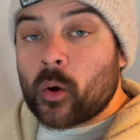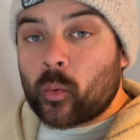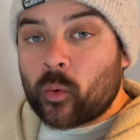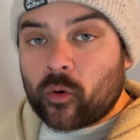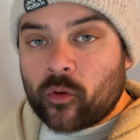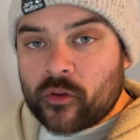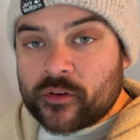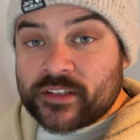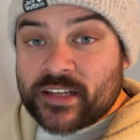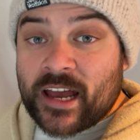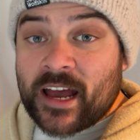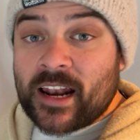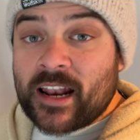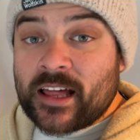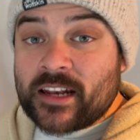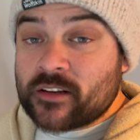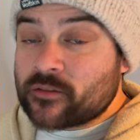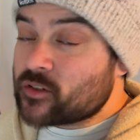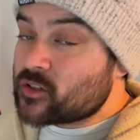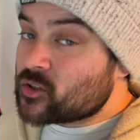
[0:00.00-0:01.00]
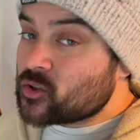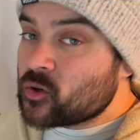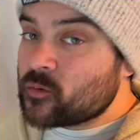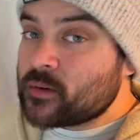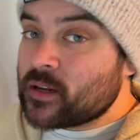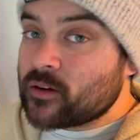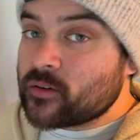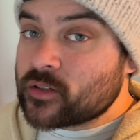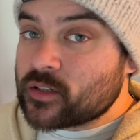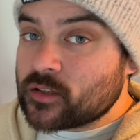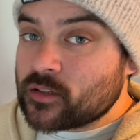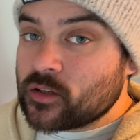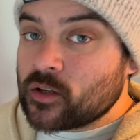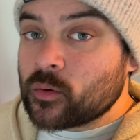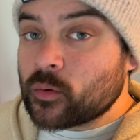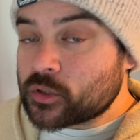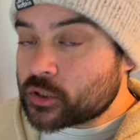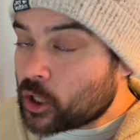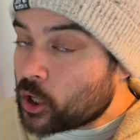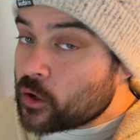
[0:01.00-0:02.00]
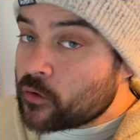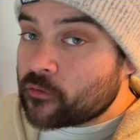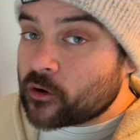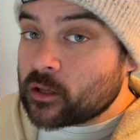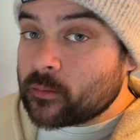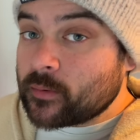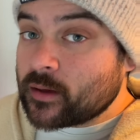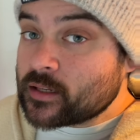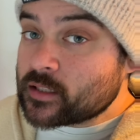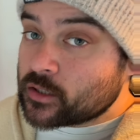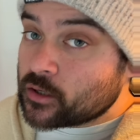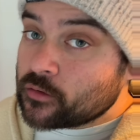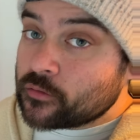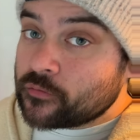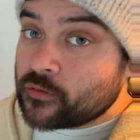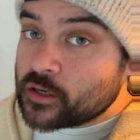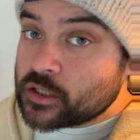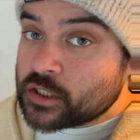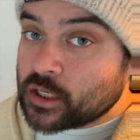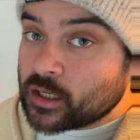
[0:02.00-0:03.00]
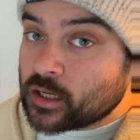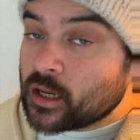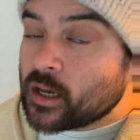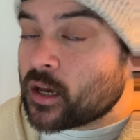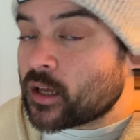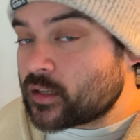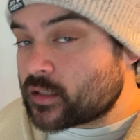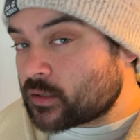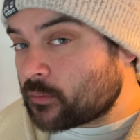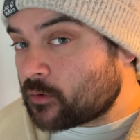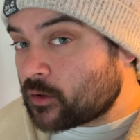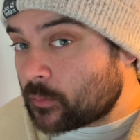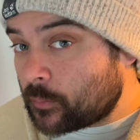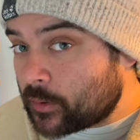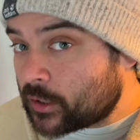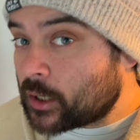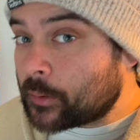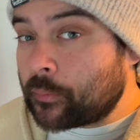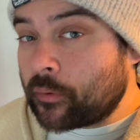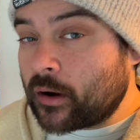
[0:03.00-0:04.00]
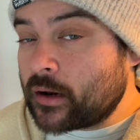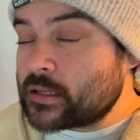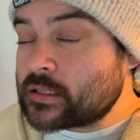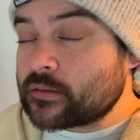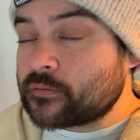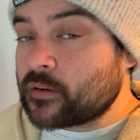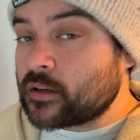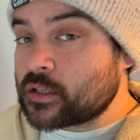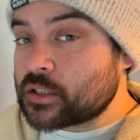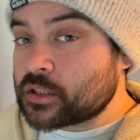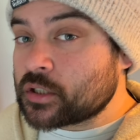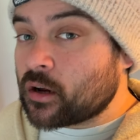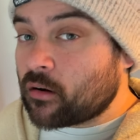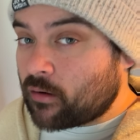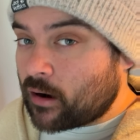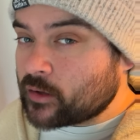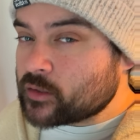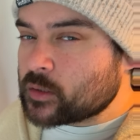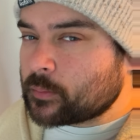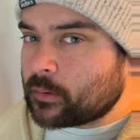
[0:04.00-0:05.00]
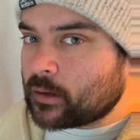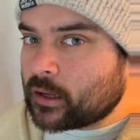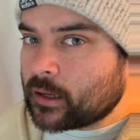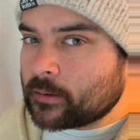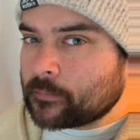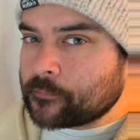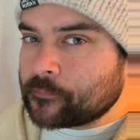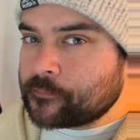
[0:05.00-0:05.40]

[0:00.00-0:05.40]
We're on the tail end of Storm Nelson, which hopefully means good fishing and some of the bigger predator fish are out to play.